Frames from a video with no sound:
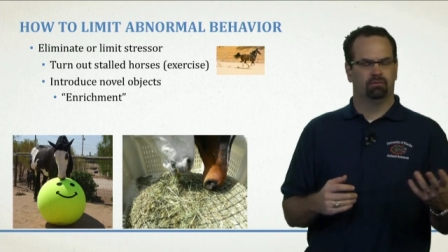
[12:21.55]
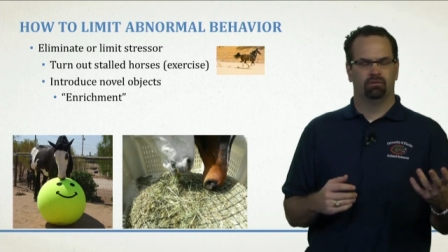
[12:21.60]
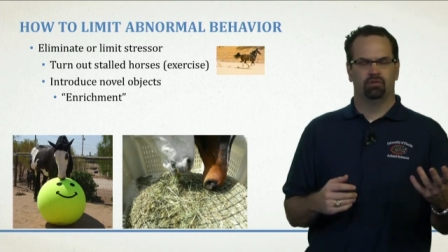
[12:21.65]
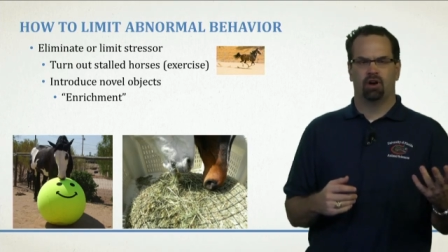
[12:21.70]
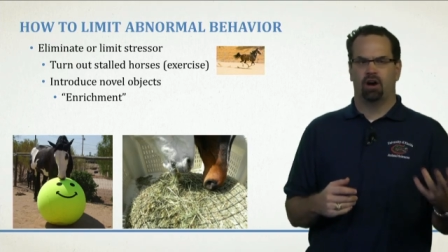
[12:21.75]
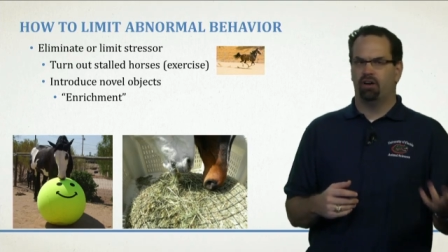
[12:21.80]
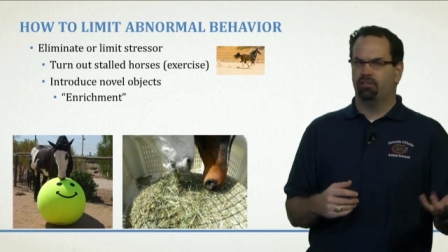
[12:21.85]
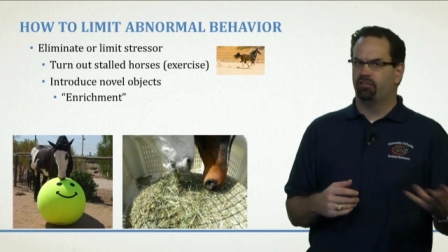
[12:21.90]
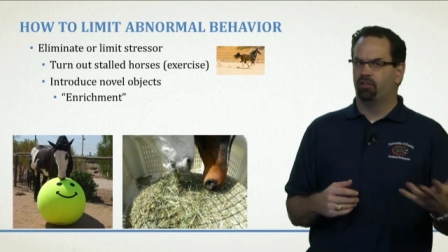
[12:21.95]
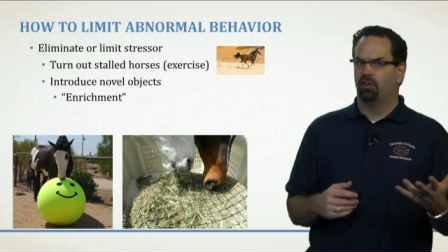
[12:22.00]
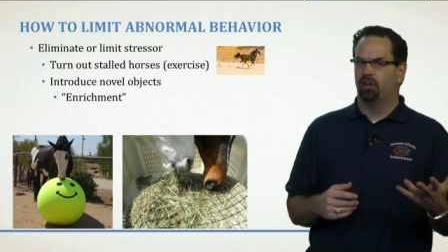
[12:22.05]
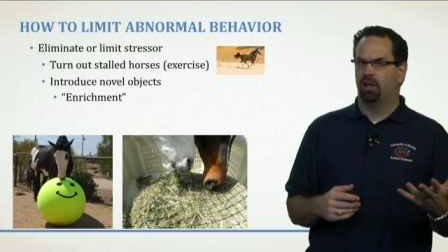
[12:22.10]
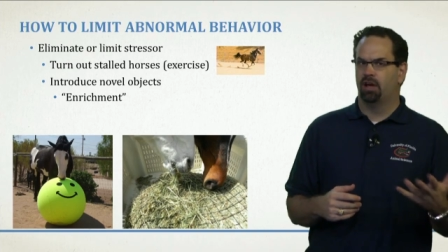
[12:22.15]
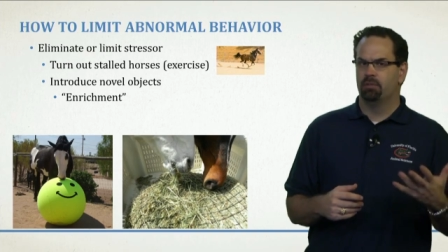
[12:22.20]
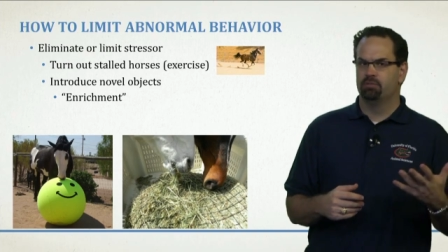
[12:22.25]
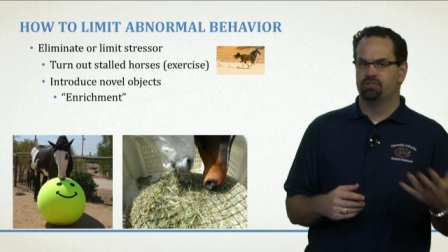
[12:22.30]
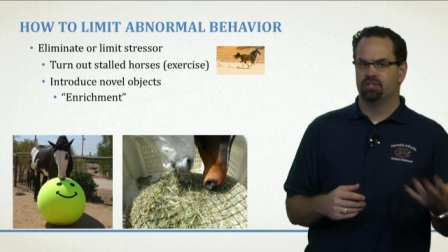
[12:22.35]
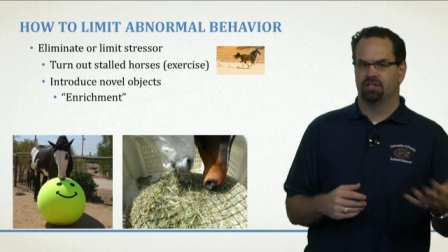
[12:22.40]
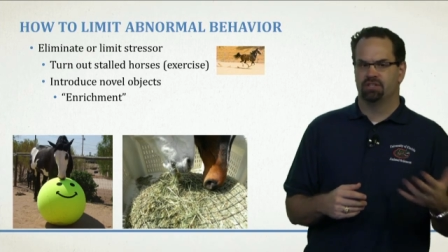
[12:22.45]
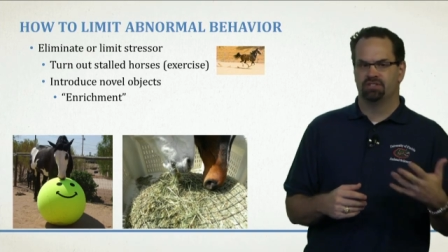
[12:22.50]
novel
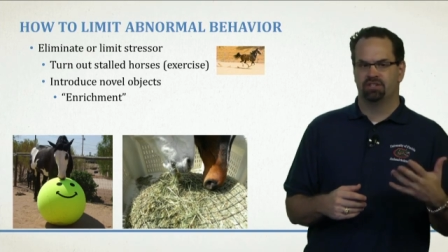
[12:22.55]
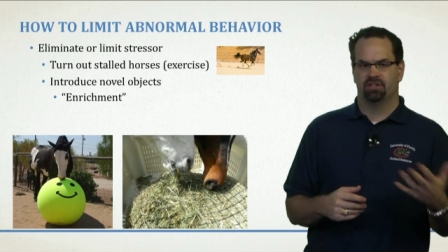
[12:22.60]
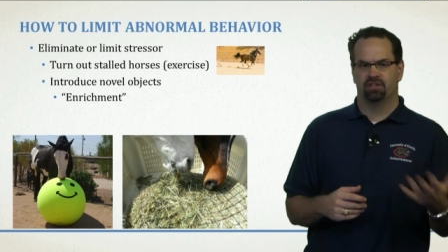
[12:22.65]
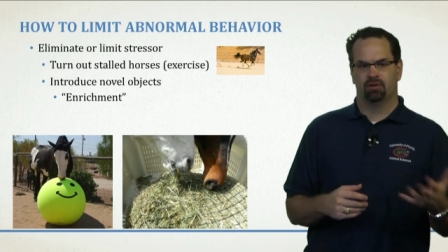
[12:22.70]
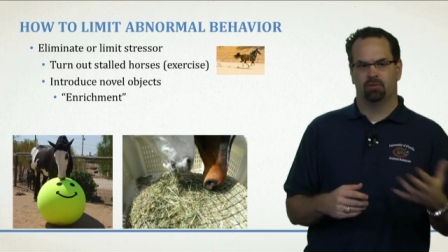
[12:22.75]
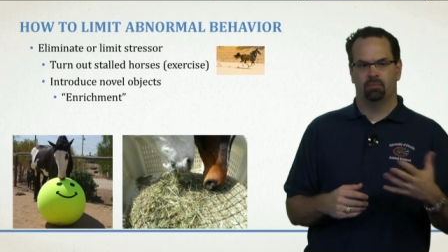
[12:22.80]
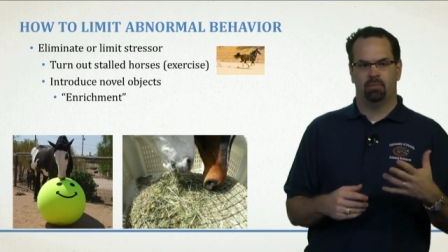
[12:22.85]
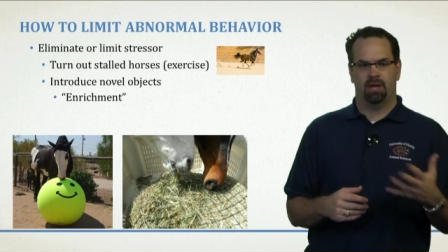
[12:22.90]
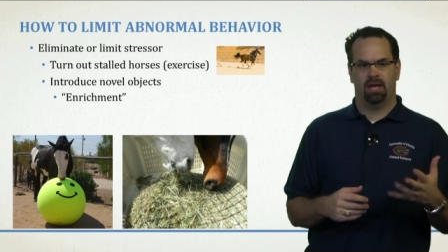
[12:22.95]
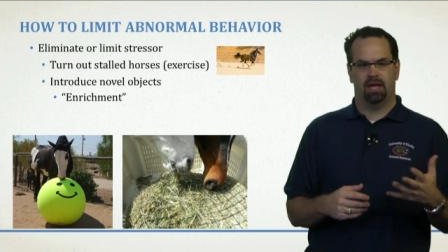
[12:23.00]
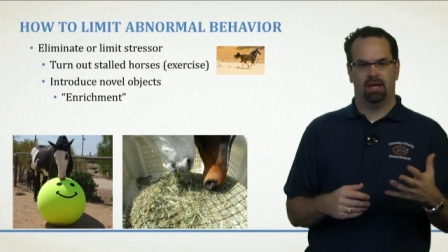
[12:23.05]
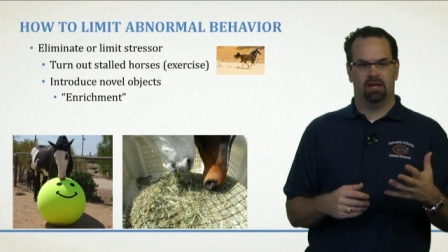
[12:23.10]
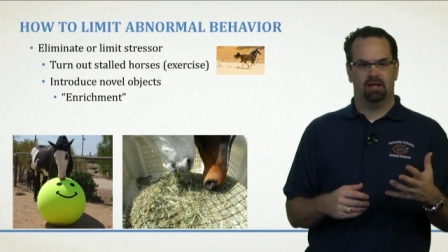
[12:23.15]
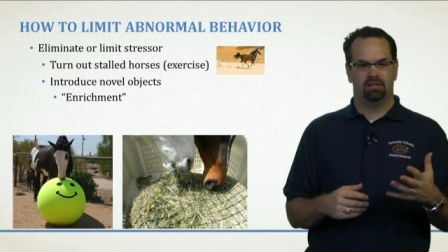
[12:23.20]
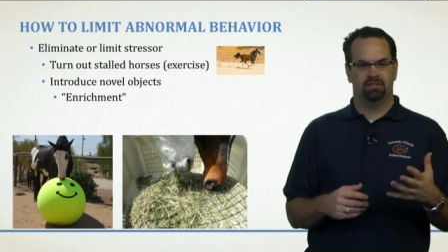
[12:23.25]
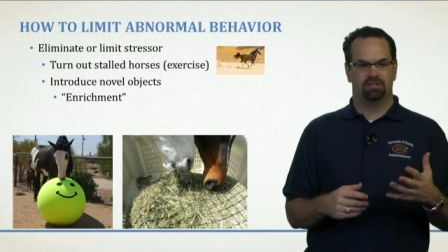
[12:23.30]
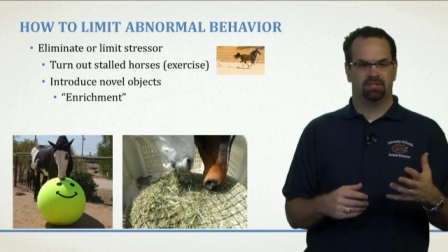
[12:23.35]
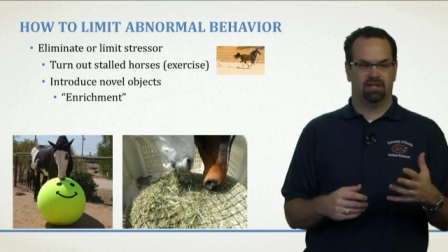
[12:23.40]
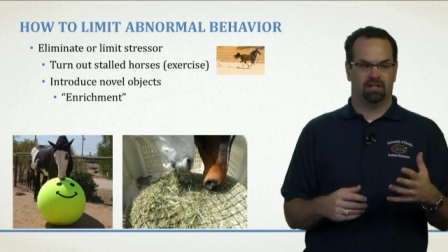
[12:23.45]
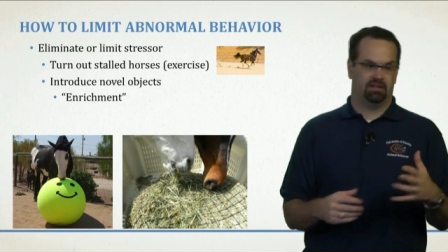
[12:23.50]
objects in their
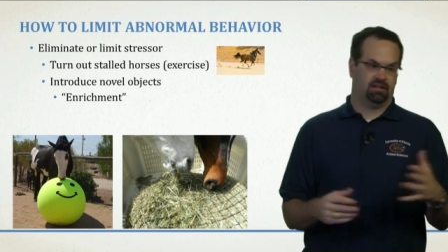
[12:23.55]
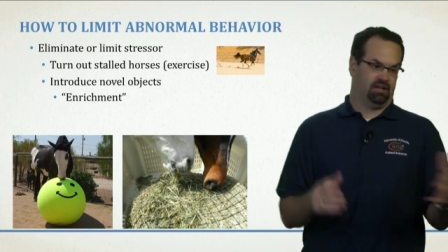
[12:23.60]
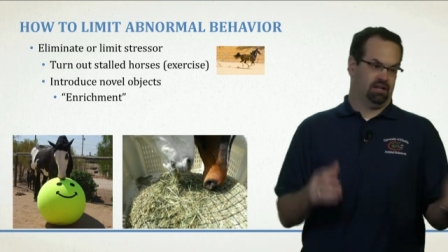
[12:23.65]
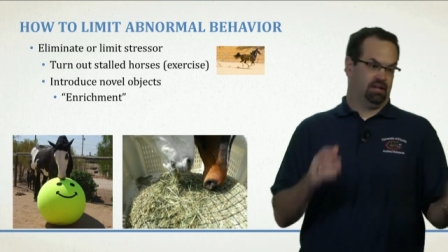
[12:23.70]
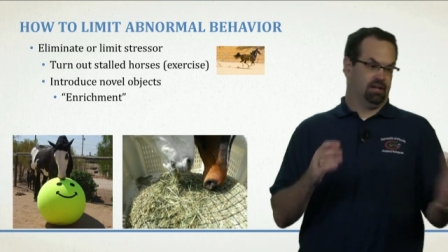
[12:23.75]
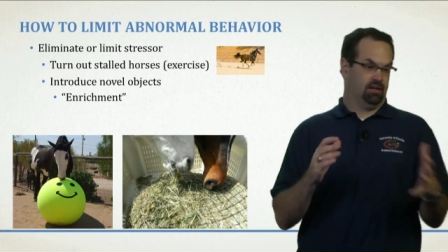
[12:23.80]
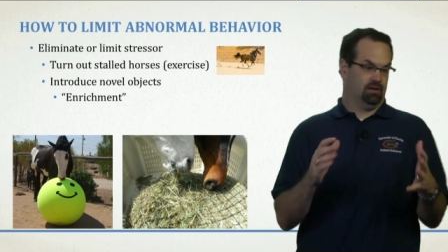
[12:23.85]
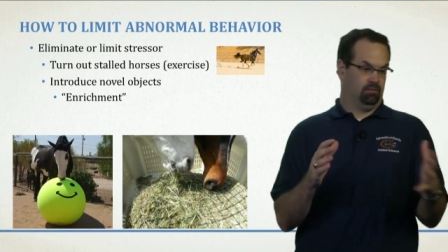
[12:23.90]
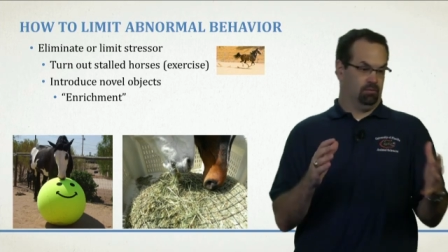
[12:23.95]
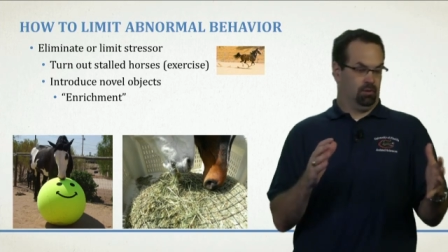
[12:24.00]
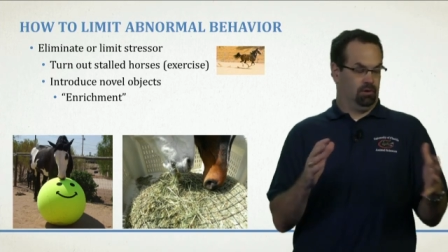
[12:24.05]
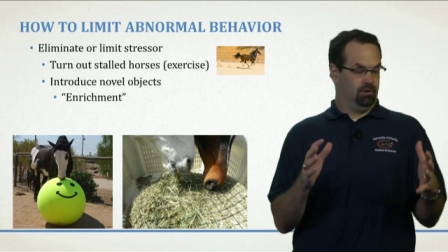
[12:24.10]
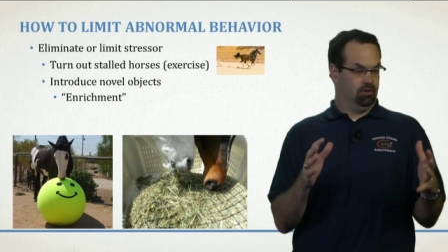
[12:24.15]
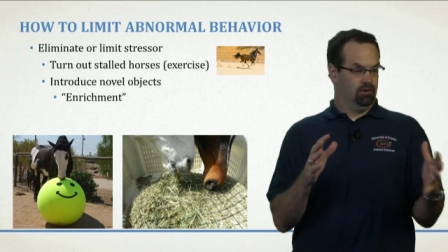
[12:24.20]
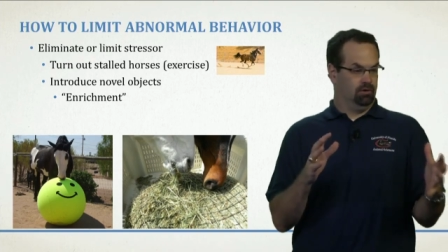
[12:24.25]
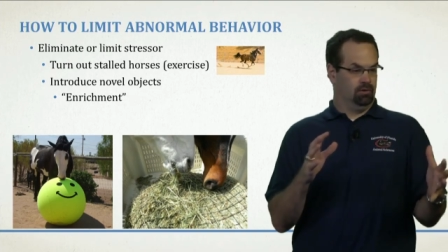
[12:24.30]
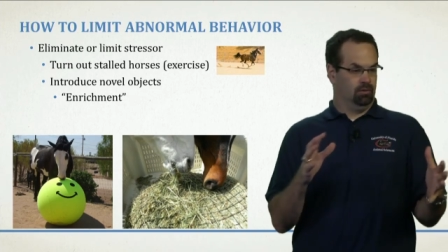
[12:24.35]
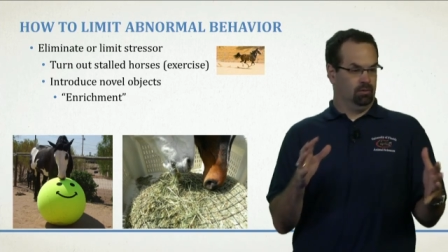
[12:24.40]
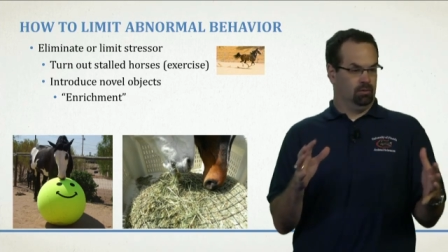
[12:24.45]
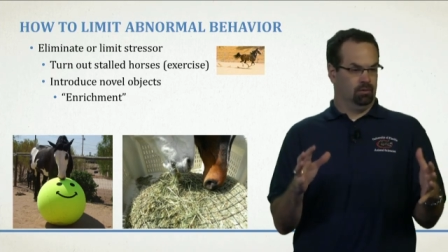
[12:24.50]
pens that they kind of
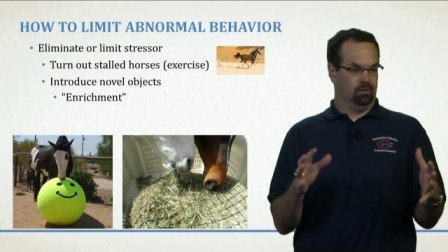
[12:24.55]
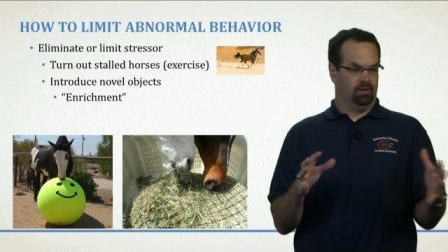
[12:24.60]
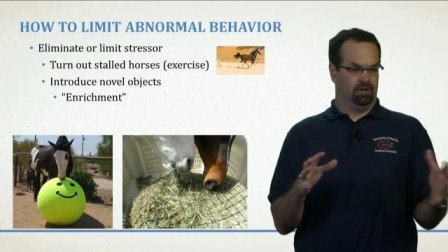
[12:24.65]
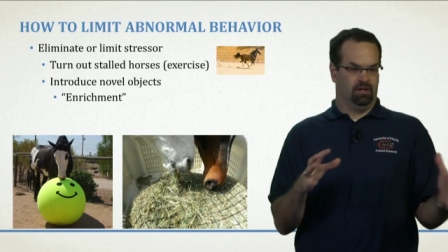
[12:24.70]
whoa,